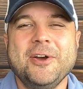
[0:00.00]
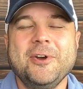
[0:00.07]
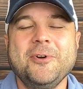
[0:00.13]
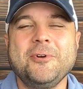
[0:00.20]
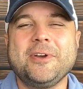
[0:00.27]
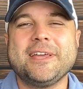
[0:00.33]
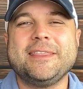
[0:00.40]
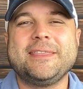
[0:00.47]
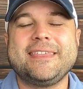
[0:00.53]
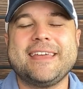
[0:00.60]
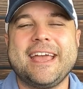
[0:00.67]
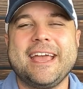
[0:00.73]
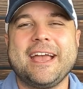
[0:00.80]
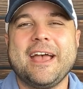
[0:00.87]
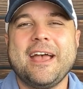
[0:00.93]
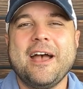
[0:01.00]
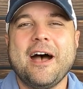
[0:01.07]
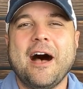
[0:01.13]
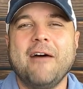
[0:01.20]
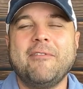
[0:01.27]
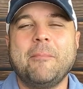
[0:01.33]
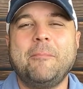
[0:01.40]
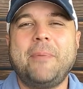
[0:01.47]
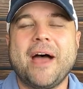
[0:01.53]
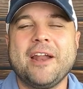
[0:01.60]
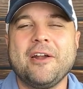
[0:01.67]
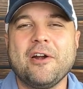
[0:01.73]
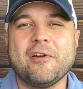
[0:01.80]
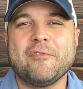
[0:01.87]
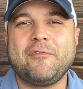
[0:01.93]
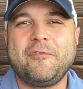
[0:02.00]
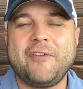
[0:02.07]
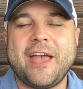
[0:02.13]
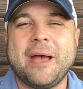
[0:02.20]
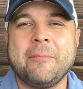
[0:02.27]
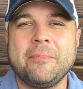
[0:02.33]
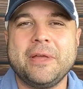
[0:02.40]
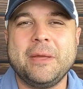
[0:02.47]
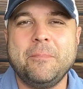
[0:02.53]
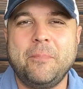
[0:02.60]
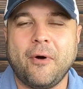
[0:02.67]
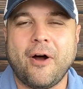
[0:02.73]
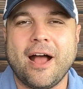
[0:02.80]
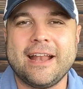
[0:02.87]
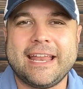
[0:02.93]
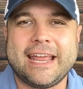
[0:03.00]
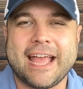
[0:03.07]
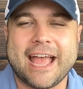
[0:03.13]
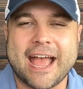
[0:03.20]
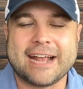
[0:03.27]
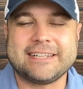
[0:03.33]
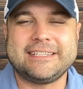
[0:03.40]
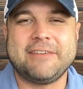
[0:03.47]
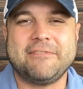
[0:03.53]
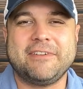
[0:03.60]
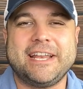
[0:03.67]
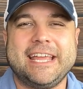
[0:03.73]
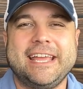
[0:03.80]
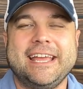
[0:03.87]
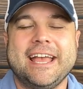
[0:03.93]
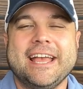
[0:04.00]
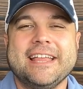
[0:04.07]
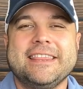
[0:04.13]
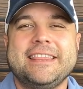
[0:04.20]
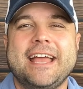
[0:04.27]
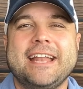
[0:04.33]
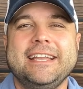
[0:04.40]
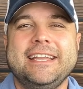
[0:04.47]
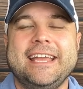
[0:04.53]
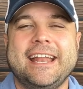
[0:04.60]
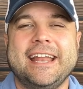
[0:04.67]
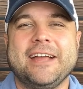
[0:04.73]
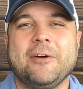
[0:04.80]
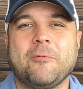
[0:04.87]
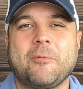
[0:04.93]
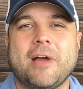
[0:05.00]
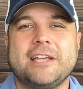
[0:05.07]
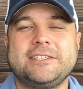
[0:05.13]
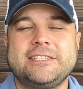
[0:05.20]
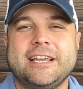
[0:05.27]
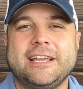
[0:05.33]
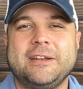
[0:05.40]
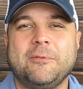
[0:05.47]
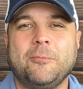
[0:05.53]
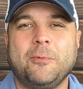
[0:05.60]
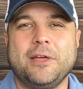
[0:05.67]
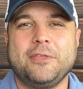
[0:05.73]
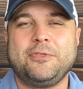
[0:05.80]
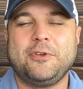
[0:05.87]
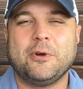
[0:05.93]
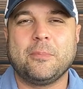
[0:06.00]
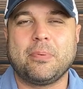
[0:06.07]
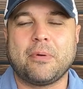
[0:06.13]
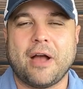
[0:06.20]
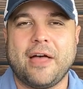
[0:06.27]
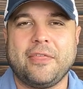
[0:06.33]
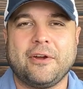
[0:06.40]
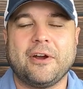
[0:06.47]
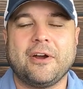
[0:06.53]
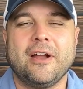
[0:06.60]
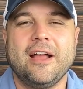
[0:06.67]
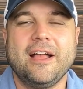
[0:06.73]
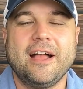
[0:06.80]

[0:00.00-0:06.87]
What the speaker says: Who can think of a better family bonding activity than getting arrested with your brother?